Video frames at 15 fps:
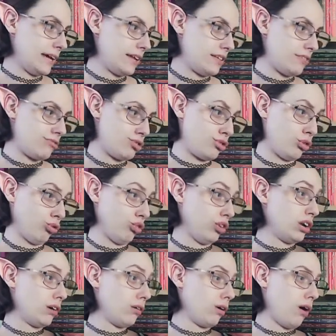This is a
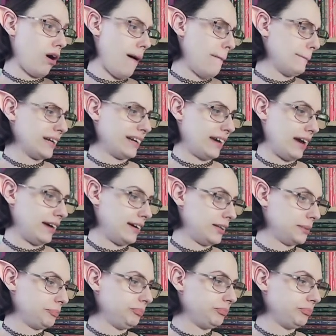little complicated.